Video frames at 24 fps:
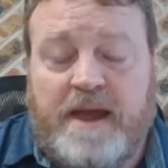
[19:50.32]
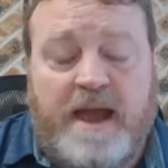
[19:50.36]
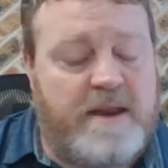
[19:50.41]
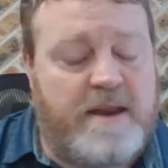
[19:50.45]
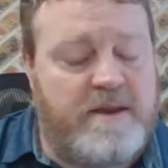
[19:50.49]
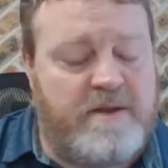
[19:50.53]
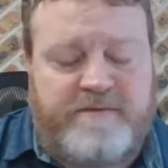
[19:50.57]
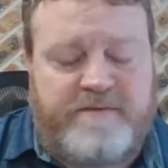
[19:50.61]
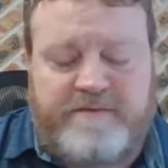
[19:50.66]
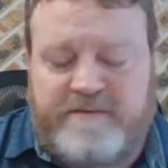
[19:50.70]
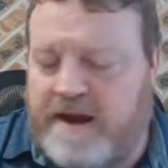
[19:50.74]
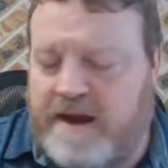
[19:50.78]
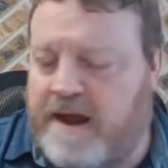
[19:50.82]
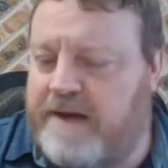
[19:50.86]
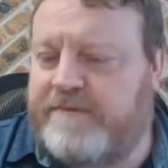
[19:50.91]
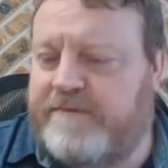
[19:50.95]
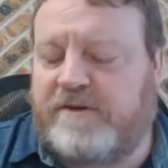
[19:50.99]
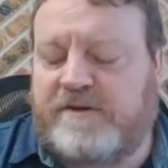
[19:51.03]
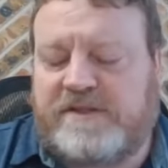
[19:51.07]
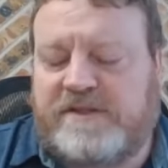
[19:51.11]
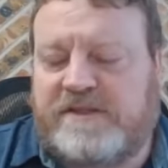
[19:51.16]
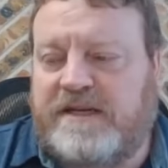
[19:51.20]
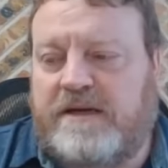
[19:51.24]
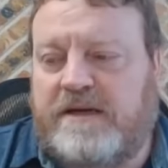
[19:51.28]
And you've
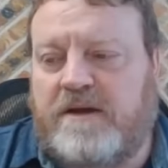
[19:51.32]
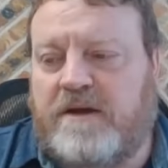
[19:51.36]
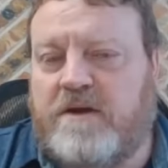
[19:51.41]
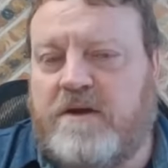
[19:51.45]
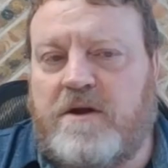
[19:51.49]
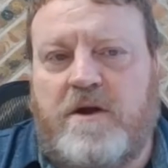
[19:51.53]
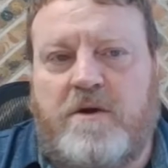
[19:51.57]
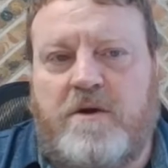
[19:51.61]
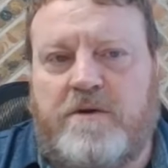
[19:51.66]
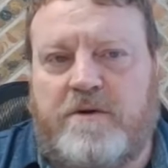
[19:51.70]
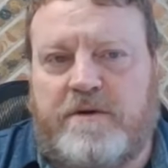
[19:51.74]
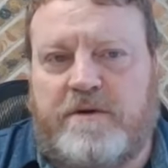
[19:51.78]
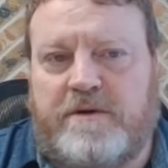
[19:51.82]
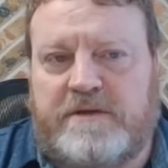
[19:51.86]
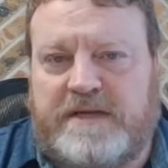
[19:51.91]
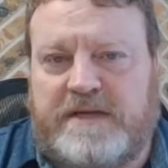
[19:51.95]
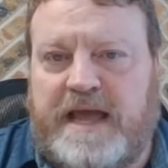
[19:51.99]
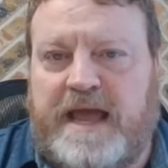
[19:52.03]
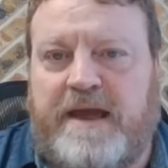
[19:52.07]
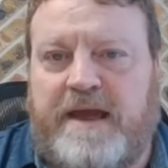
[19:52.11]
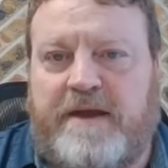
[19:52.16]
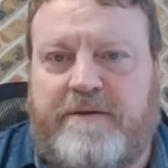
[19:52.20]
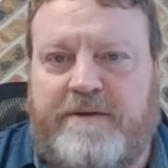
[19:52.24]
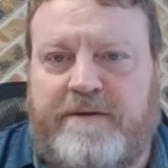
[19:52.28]
never seen a coder as
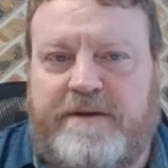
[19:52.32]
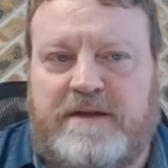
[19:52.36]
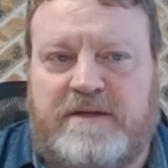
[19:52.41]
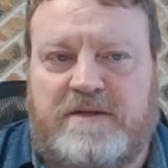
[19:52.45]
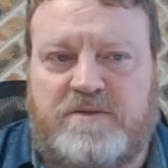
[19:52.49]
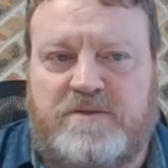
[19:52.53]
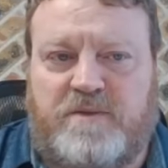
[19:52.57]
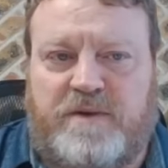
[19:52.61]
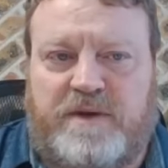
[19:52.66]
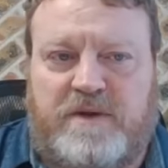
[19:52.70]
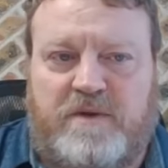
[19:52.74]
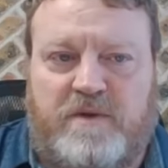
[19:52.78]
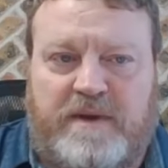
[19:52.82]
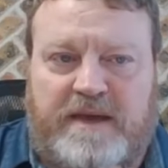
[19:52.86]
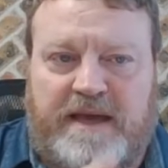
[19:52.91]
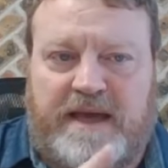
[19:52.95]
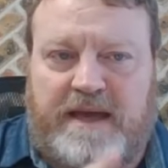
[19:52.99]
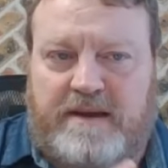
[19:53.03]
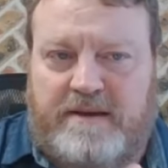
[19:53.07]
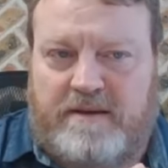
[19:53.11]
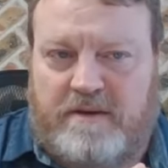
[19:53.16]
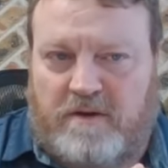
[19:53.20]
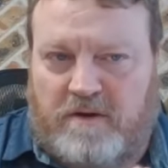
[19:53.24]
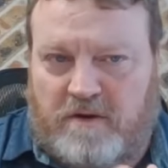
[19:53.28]
angry as when you
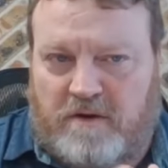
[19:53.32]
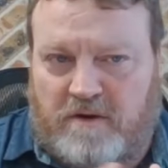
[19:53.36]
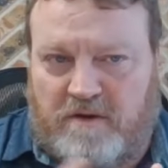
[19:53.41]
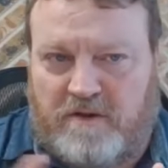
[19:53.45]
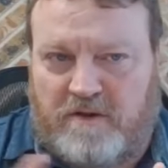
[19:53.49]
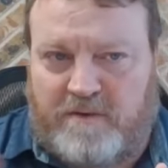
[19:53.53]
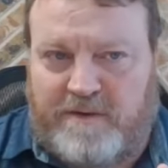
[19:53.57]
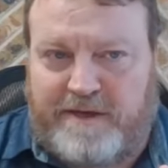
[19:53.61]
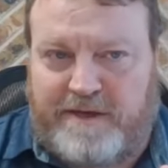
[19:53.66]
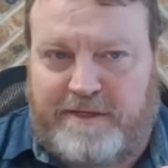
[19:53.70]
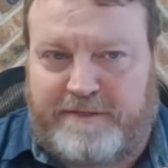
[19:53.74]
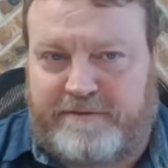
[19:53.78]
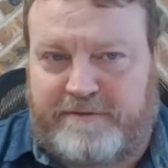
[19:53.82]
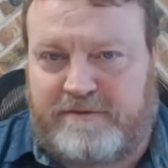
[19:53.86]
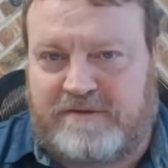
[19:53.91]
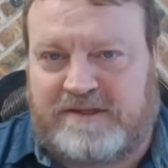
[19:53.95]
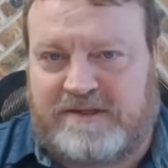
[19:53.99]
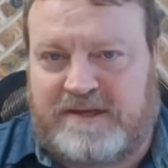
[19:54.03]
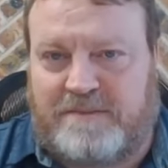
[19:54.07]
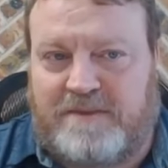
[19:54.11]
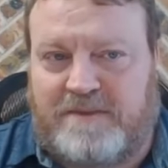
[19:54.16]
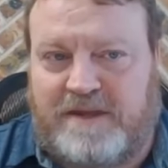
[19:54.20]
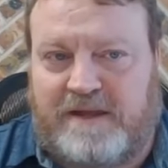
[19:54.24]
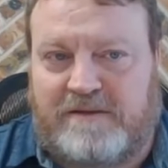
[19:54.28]
get all the way through
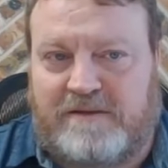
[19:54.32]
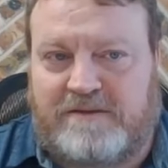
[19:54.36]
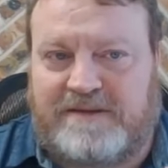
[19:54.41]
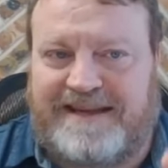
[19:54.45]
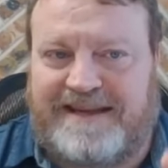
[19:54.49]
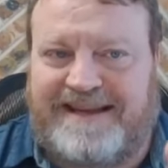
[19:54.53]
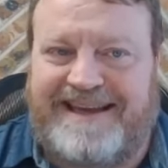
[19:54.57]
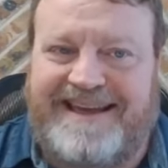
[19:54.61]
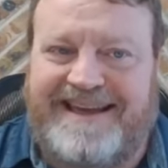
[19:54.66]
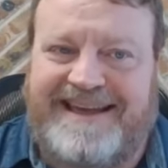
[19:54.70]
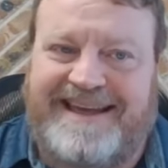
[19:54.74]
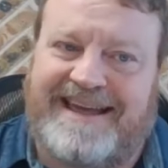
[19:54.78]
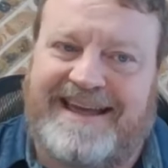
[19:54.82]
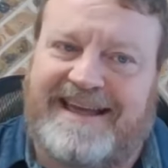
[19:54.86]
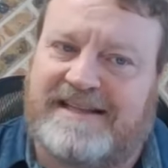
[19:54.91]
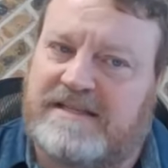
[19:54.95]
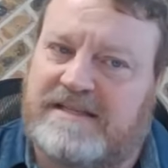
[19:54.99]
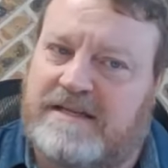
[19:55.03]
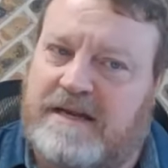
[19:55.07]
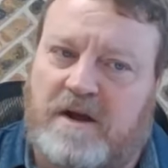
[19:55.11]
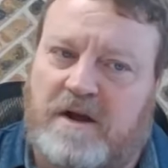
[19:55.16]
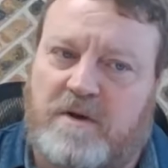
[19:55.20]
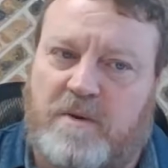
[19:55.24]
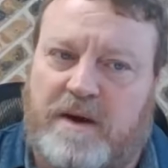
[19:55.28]
something, you say,
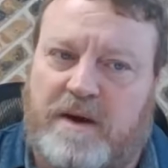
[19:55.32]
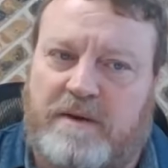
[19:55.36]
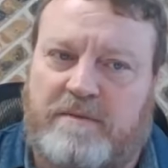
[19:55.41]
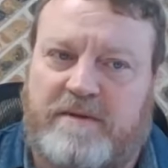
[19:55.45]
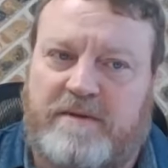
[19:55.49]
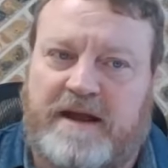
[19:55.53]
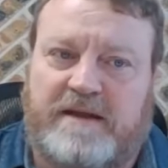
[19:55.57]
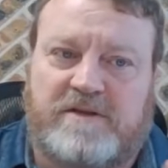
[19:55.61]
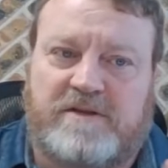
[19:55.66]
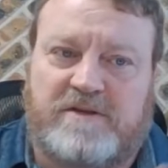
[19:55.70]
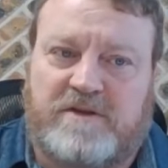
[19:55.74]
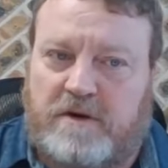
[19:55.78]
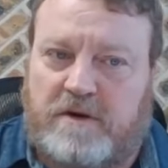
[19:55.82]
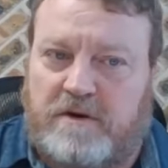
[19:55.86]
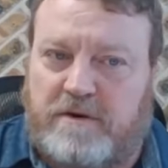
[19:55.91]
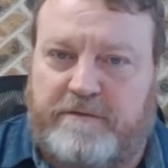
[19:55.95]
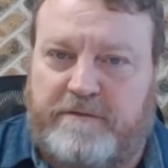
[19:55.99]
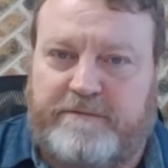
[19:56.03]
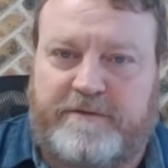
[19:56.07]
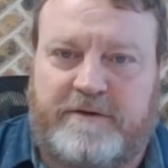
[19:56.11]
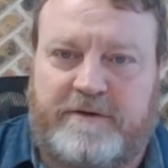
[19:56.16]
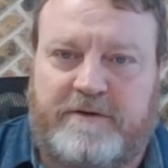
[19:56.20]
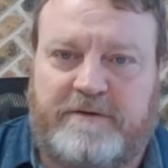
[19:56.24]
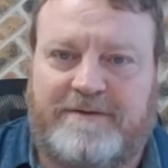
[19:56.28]
it's not quite right, start
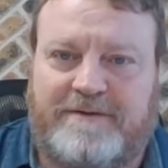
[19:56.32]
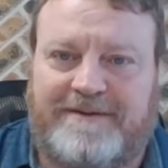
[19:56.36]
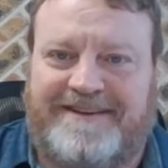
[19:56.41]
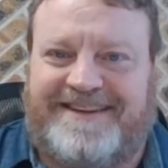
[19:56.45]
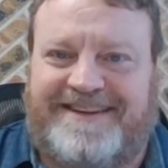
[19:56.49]
over.